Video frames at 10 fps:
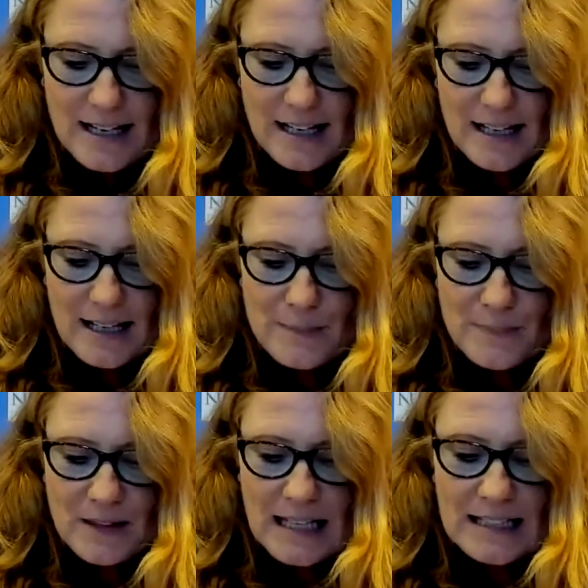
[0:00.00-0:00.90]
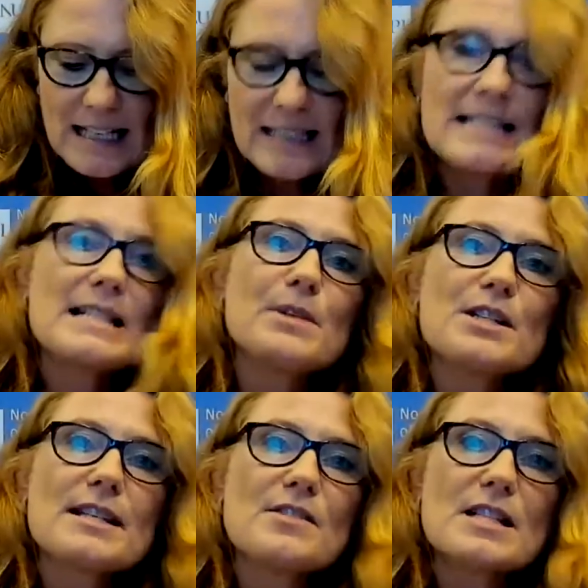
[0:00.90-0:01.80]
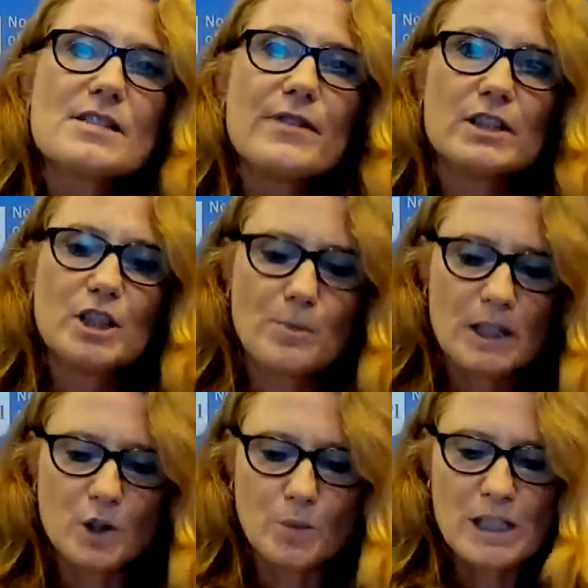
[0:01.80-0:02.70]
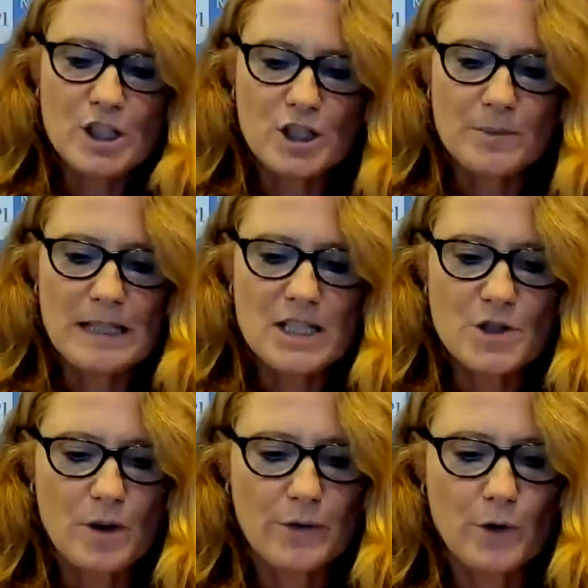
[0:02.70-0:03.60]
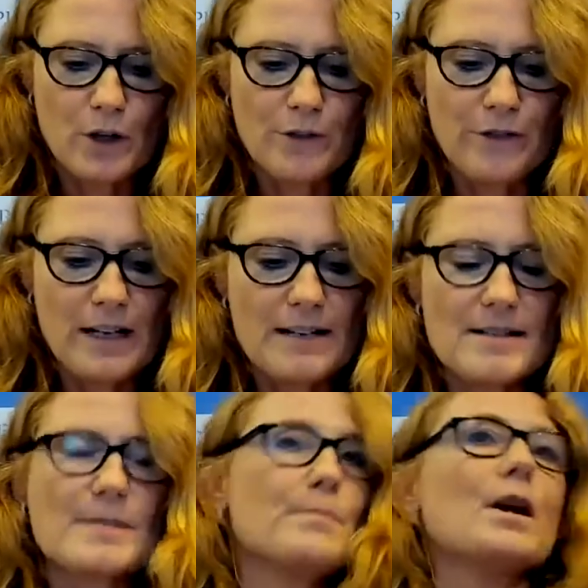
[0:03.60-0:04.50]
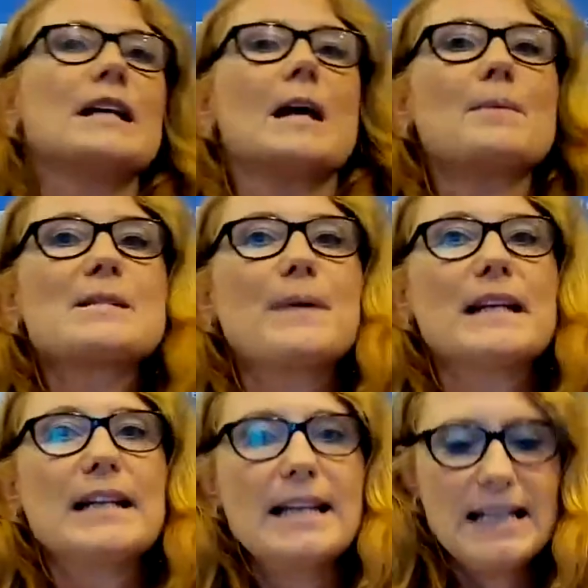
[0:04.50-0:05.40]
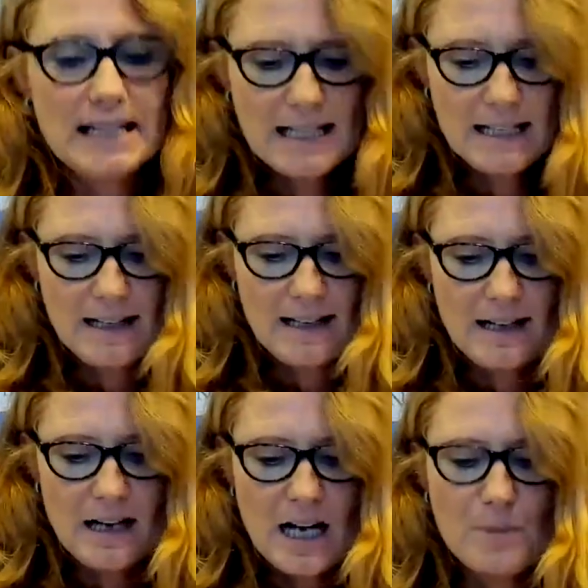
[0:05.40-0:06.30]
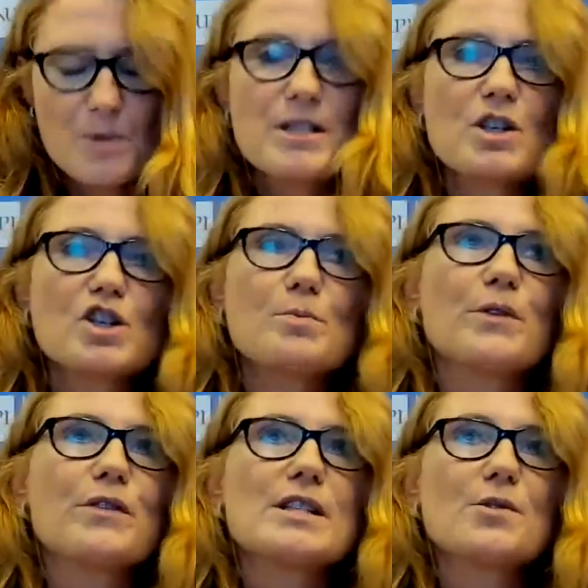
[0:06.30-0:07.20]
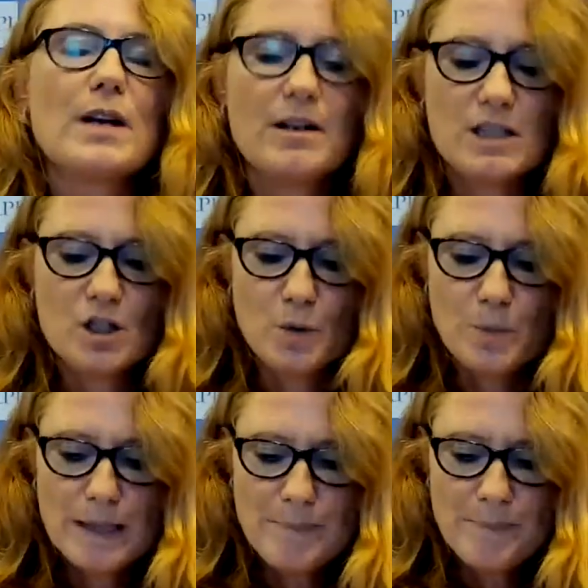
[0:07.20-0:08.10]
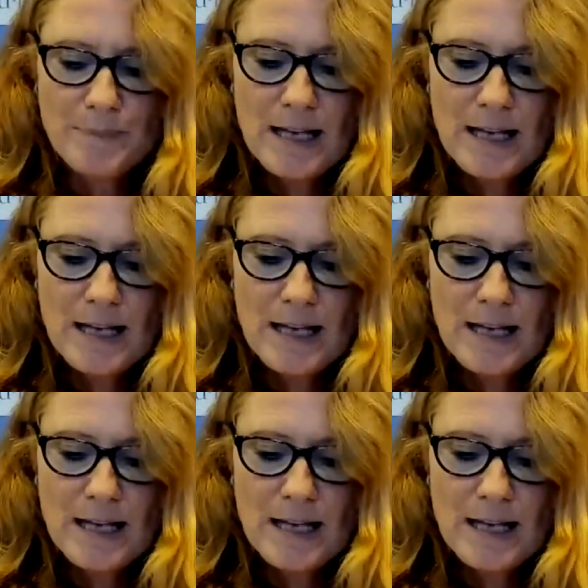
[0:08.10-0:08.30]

And this seminar series is funded by the Norwegian Ministry of Foreign Affairs. My name is Pernille Rieker. I'm a research professor here at NUPI,